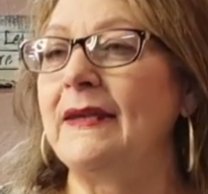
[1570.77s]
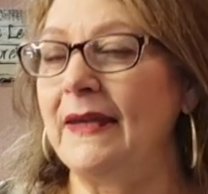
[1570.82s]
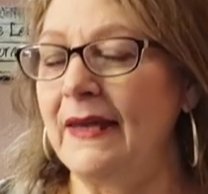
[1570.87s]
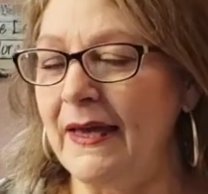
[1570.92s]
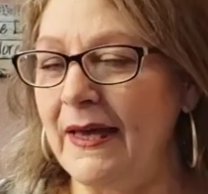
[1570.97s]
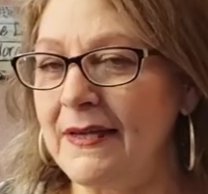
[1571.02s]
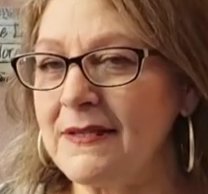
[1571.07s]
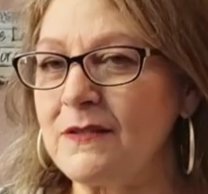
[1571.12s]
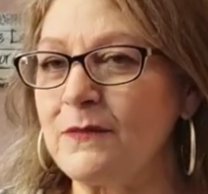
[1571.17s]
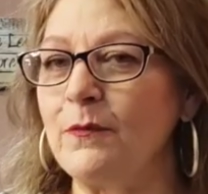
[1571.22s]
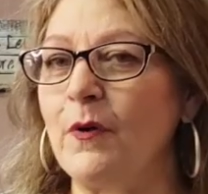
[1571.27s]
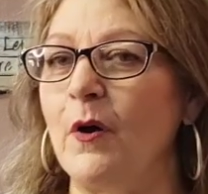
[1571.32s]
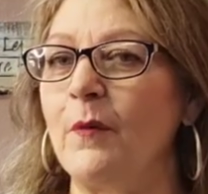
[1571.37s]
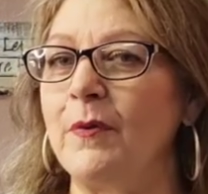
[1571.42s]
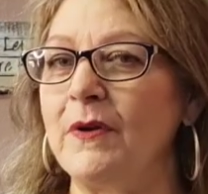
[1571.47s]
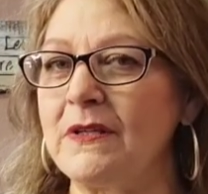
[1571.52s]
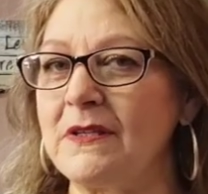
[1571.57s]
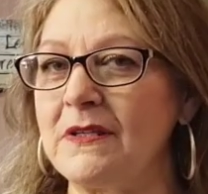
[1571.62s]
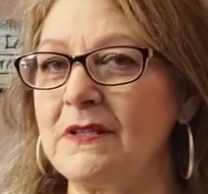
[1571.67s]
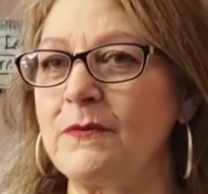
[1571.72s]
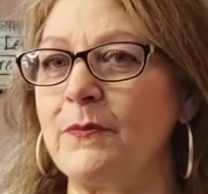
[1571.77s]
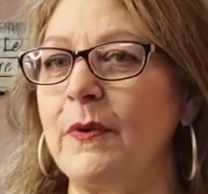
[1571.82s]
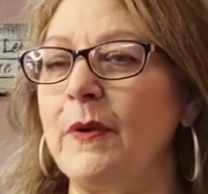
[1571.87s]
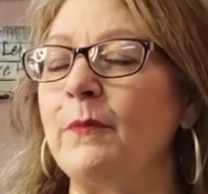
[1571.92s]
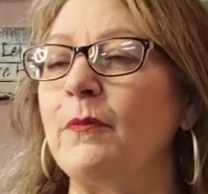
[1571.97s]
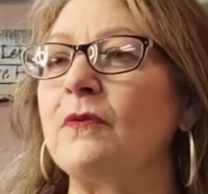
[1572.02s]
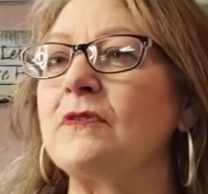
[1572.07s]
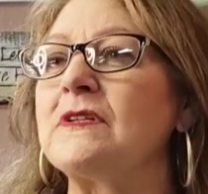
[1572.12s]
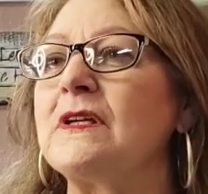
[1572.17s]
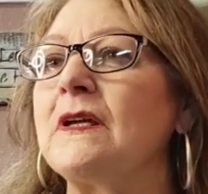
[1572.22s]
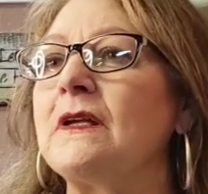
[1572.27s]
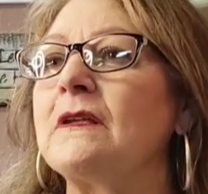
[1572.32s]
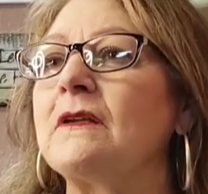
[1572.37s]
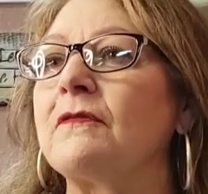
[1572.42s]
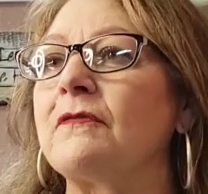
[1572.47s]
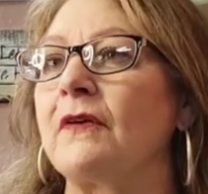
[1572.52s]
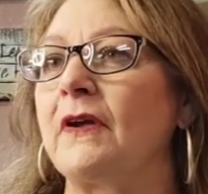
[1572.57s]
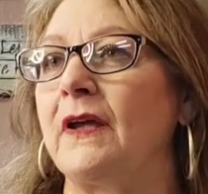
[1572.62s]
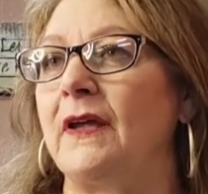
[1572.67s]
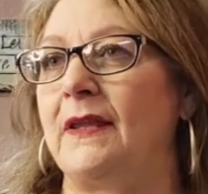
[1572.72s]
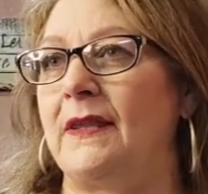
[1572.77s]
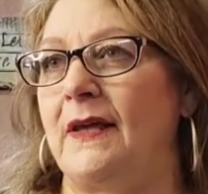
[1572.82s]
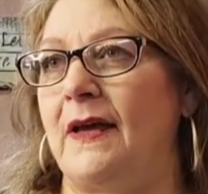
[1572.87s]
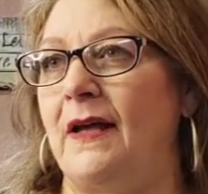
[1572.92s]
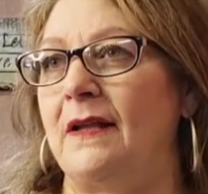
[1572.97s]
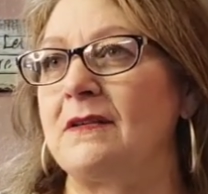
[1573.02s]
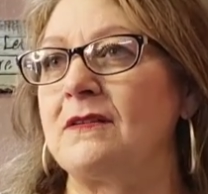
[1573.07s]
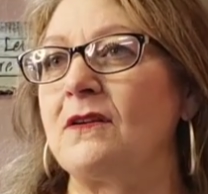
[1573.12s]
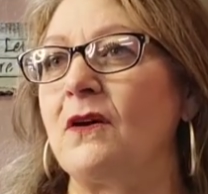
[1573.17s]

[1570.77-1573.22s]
Yes, small business. People tend to forget that.